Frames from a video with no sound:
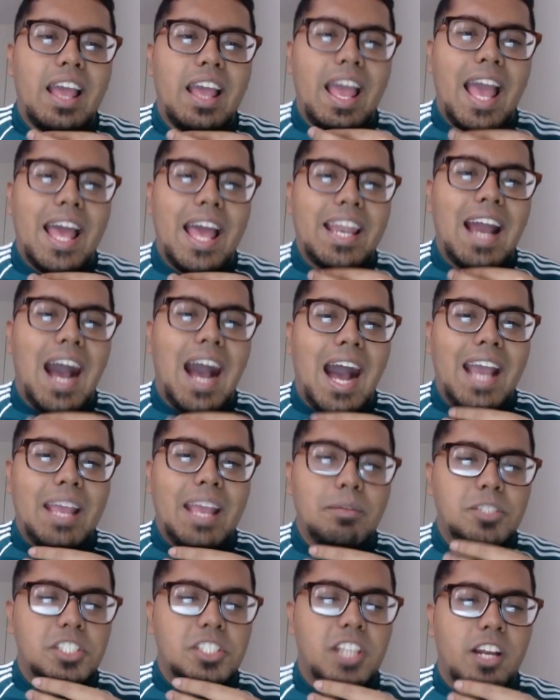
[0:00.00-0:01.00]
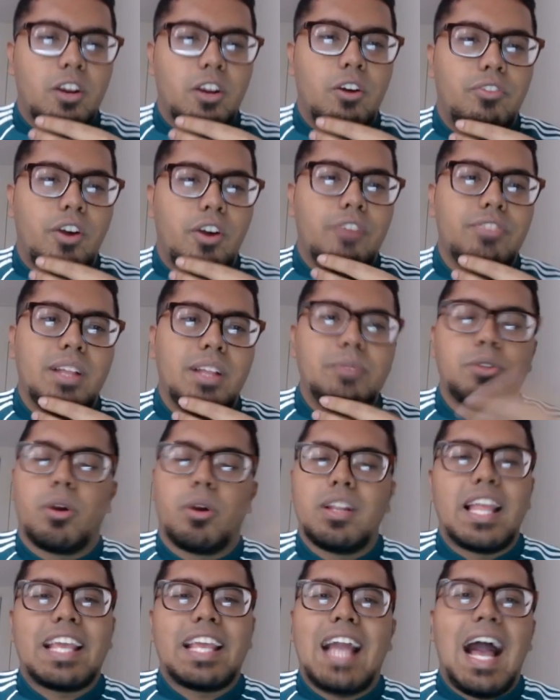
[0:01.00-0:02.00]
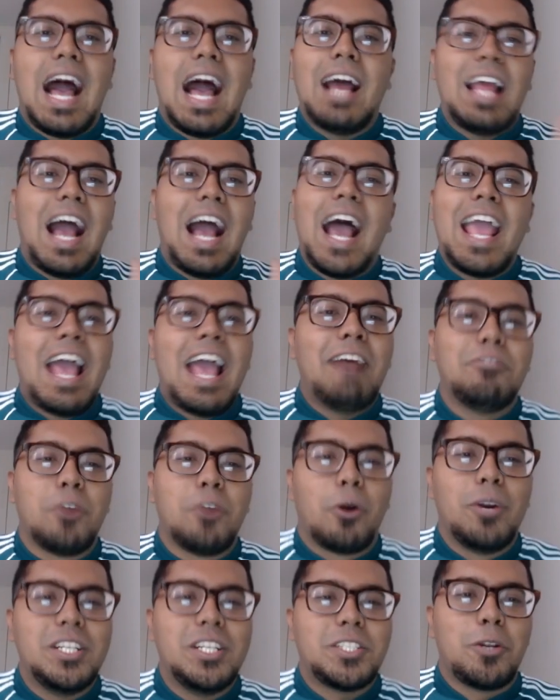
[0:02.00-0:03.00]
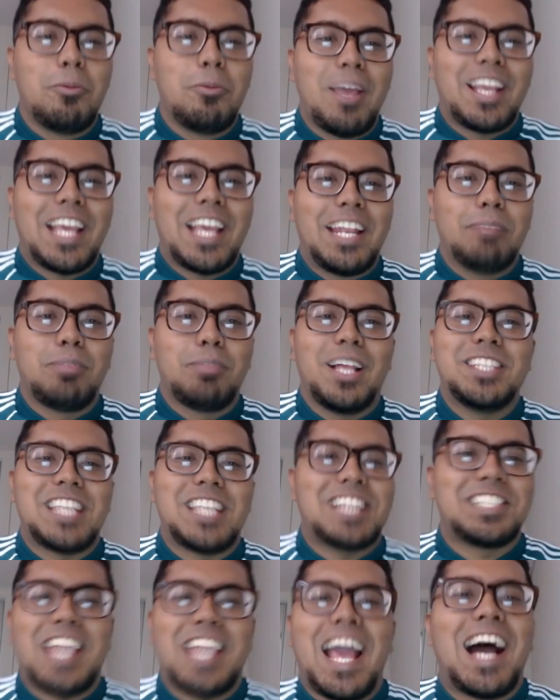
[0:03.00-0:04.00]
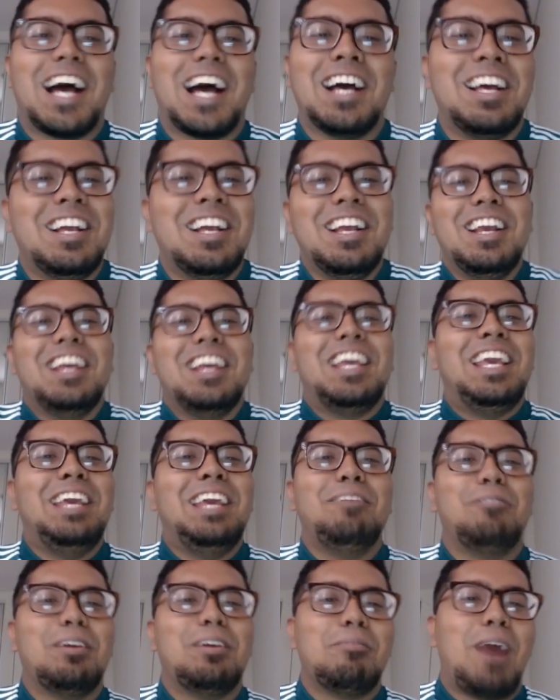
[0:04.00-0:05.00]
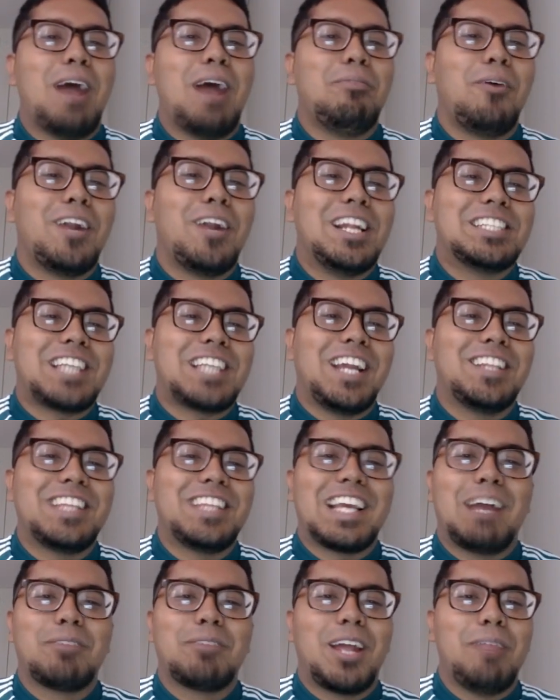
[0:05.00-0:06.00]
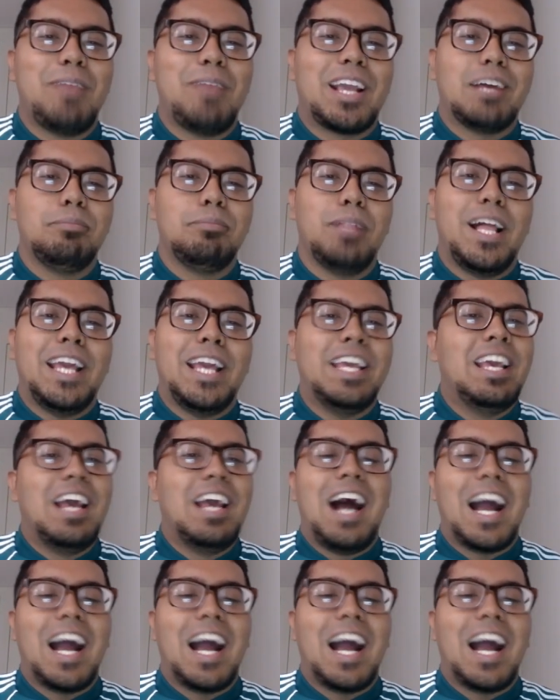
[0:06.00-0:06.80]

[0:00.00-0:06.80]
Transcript: And I am just gonna go for a Flamethrower. Like, I have no reason to make any plays. As, yeah, my opponent is gonna think I'm gonna make a play.